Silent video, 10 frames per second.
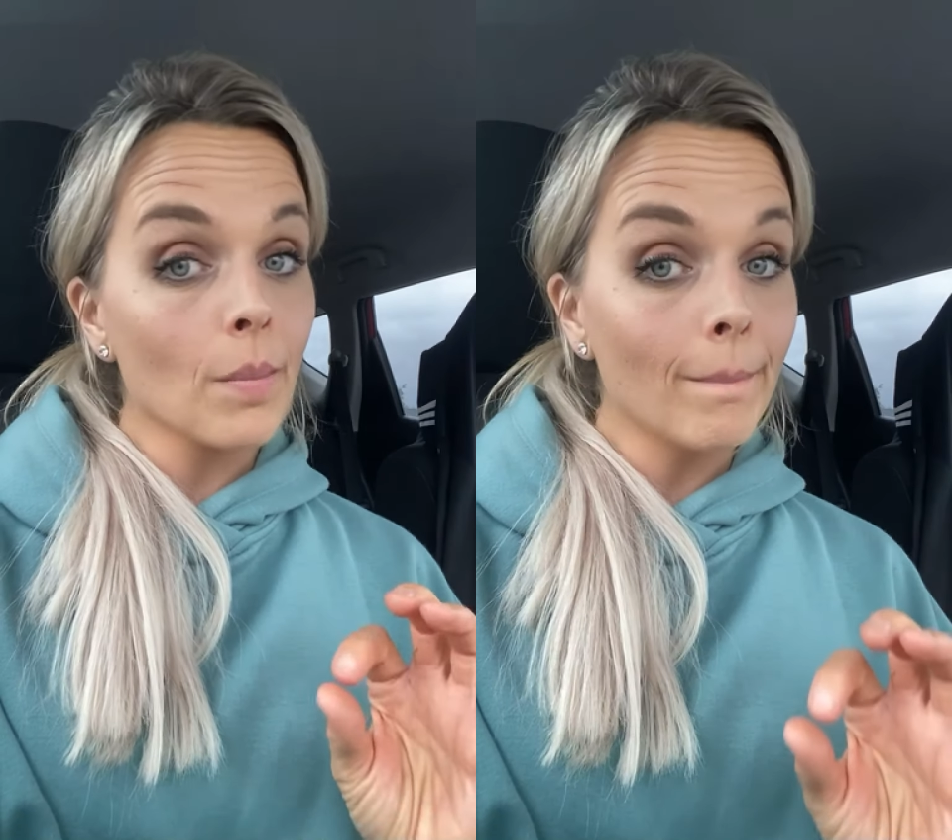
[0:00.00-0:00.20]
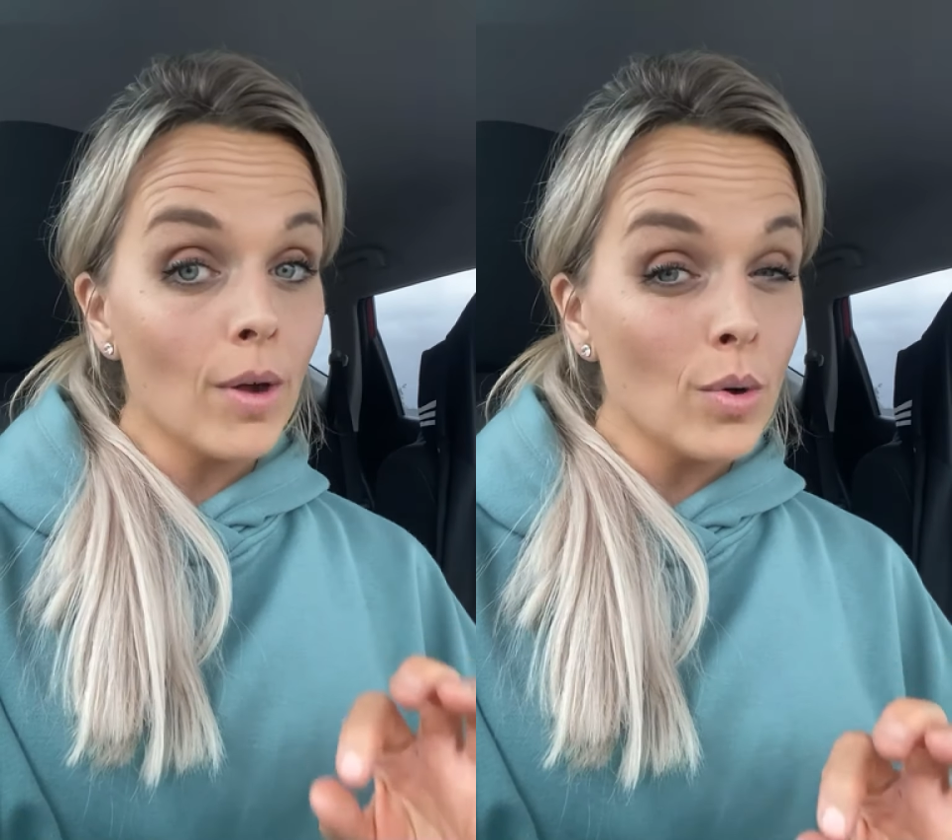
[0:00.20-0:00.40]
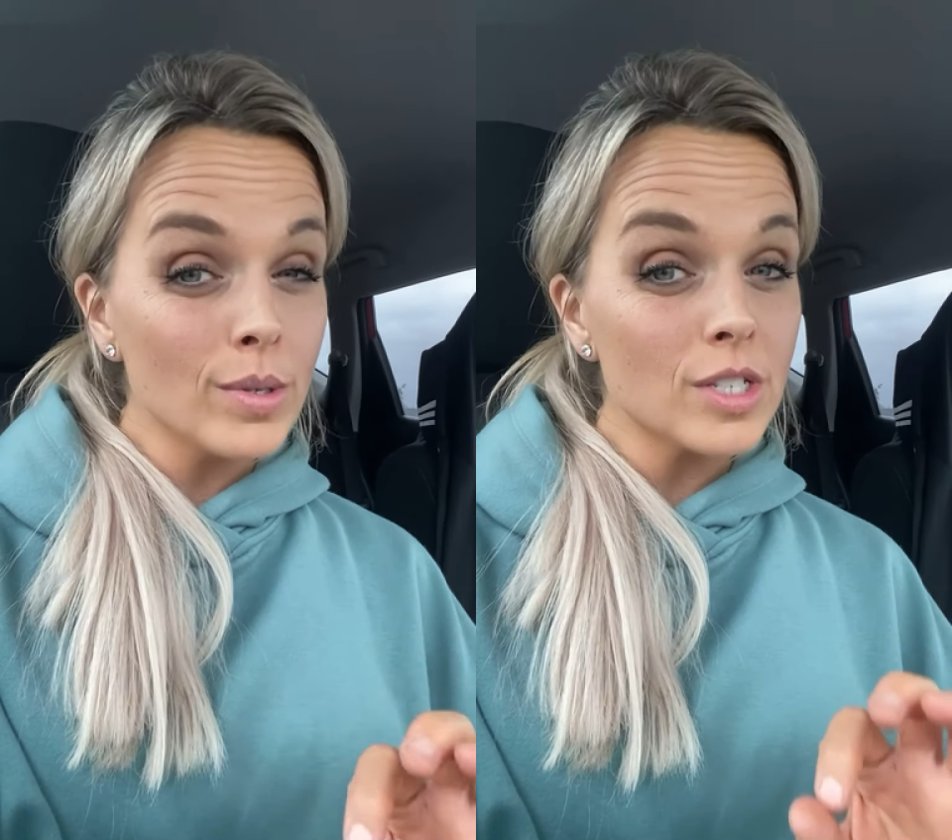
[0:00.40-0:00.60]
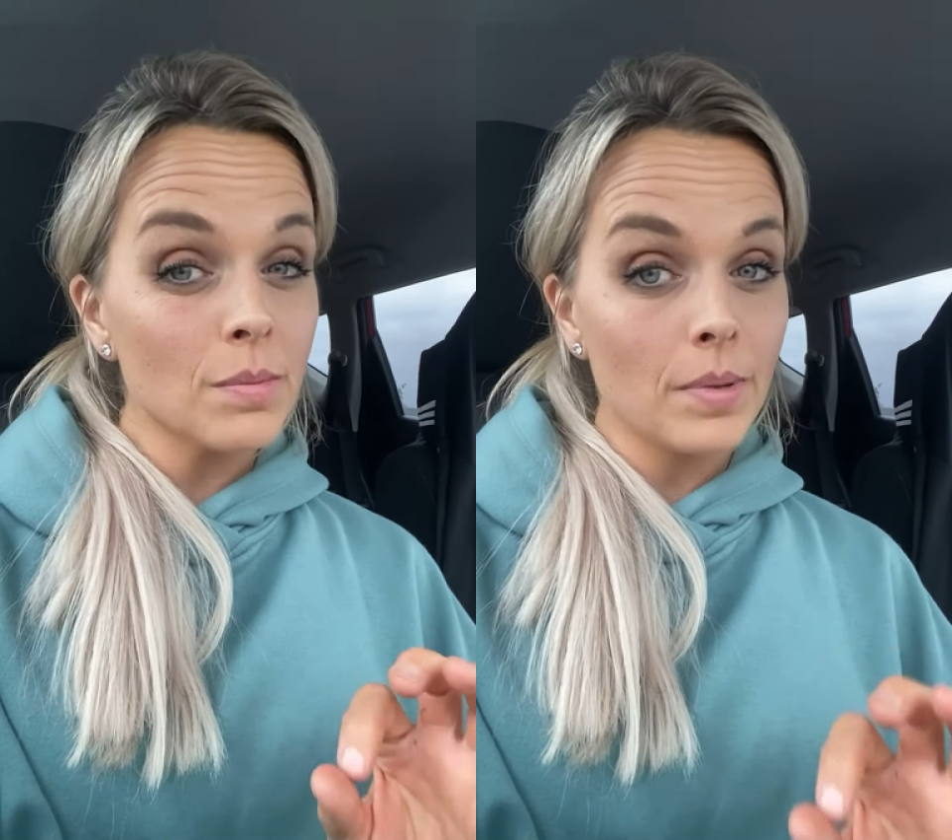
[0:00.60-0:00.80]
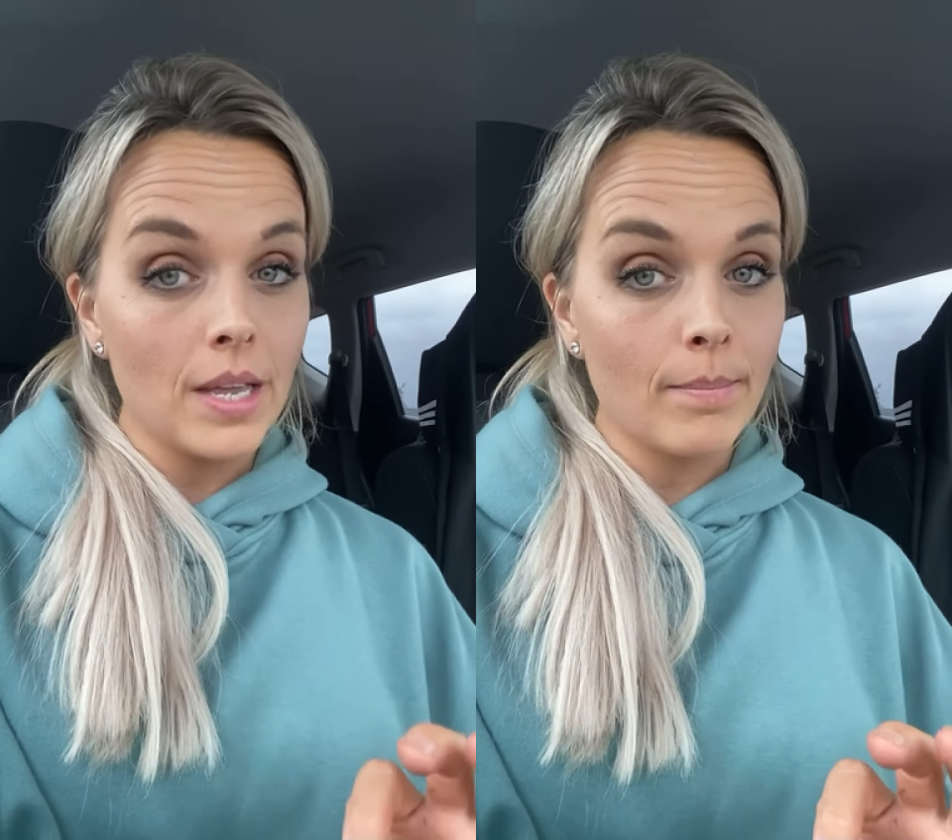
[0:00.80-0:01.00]

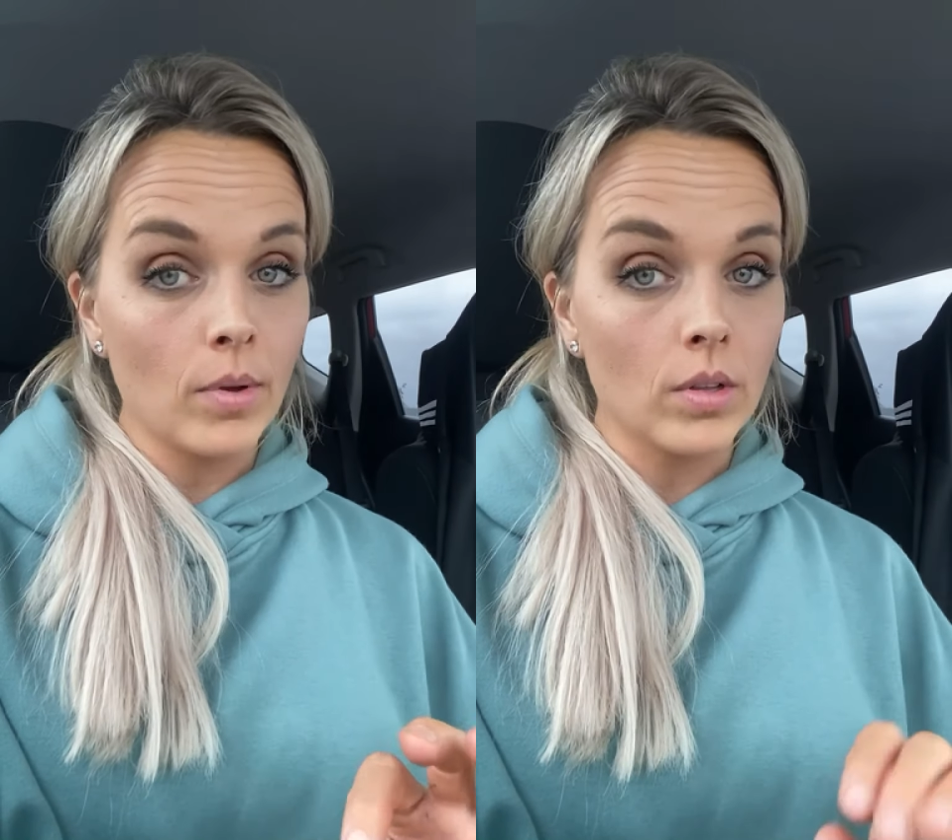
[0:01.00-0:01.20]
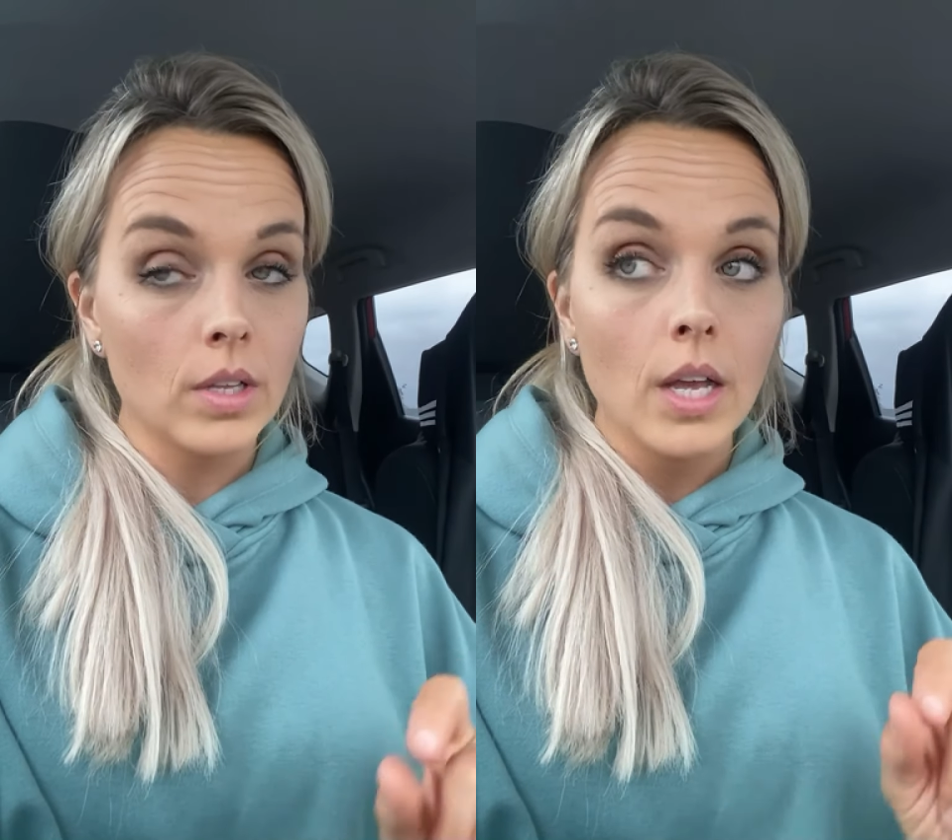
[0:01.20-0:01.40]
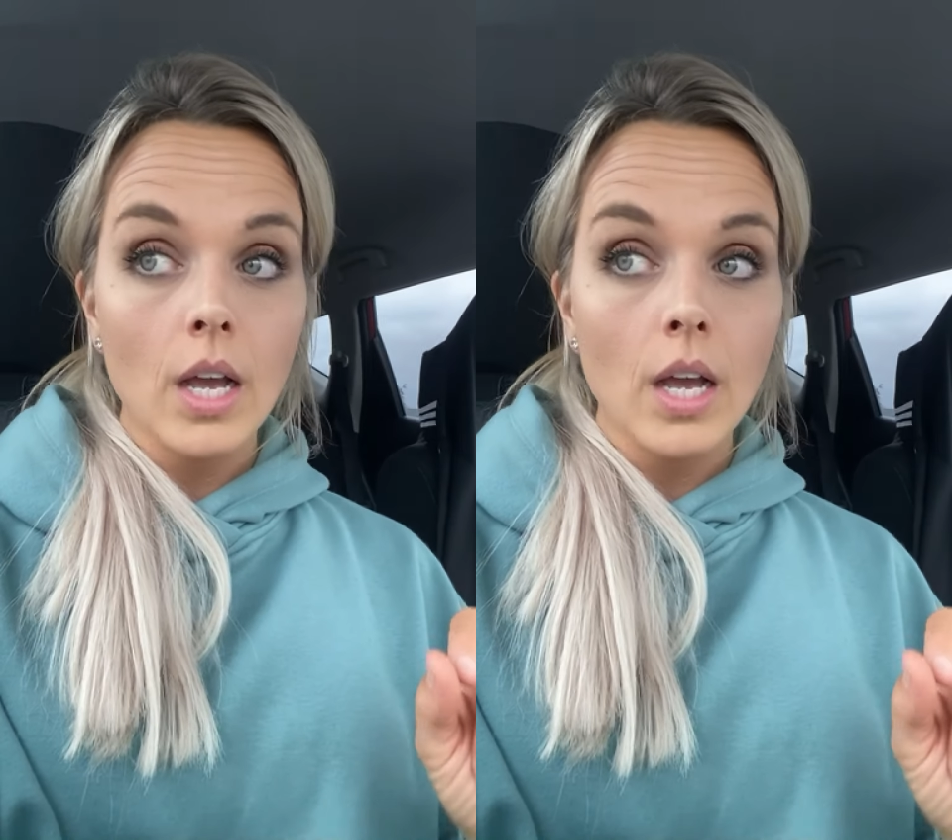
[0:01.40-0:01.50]
most people.